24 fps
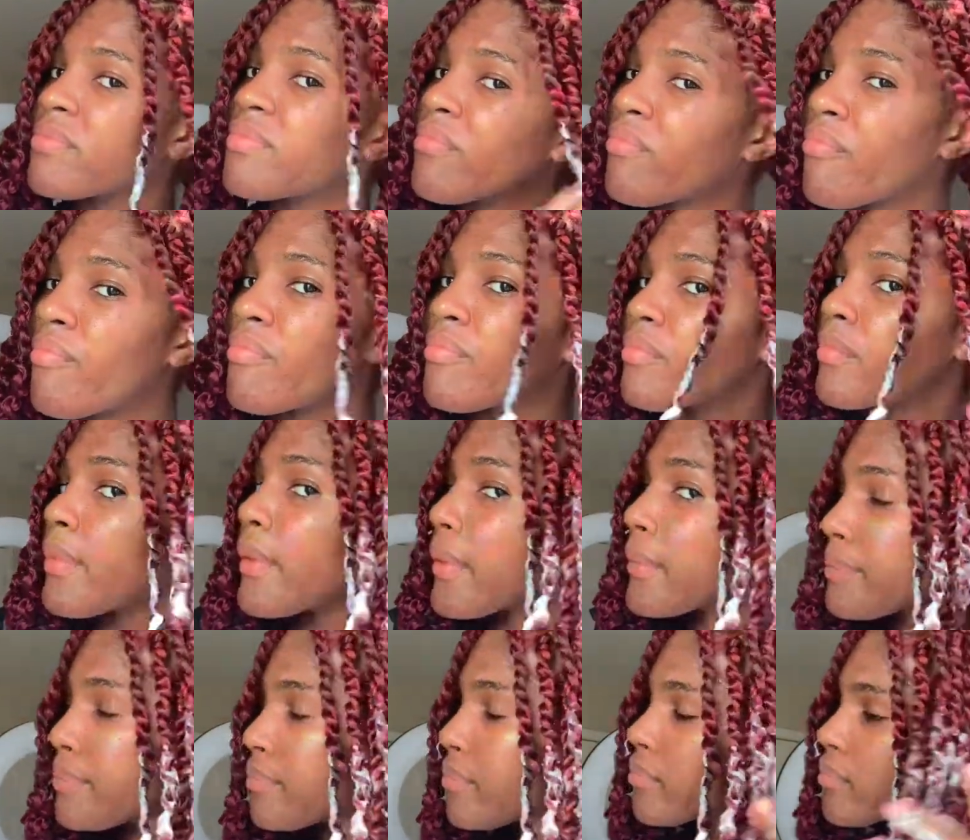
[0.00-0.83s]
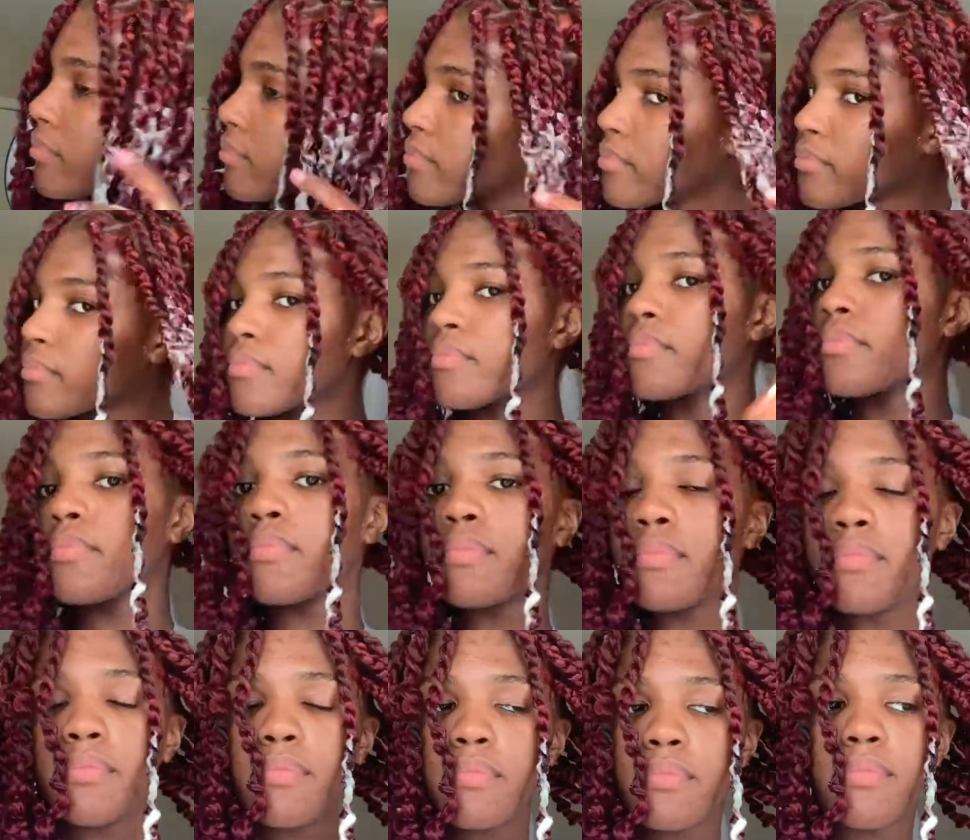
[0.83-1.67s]
using my Lottabody
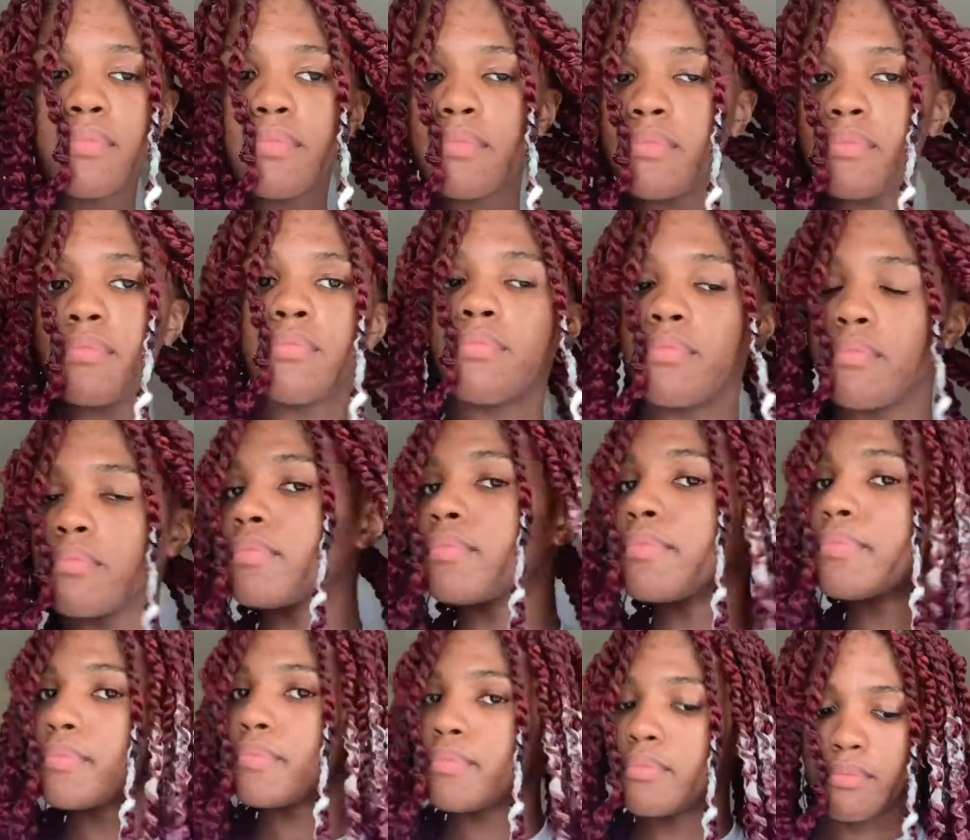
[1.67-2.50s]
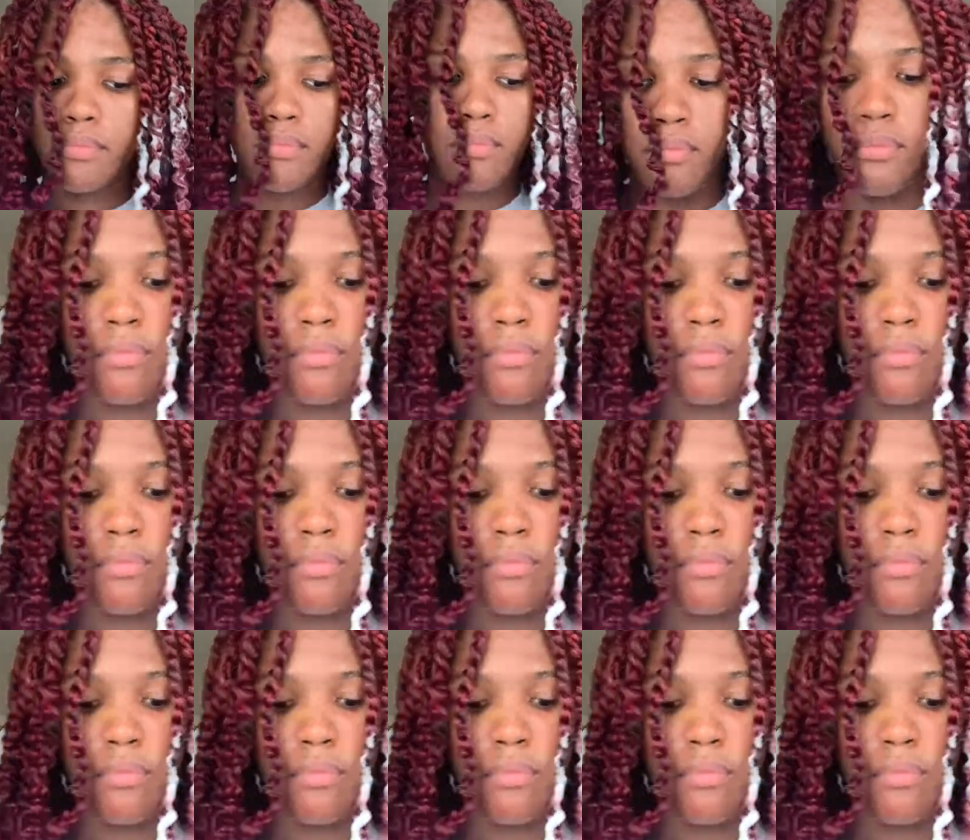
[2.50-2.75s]
foam, and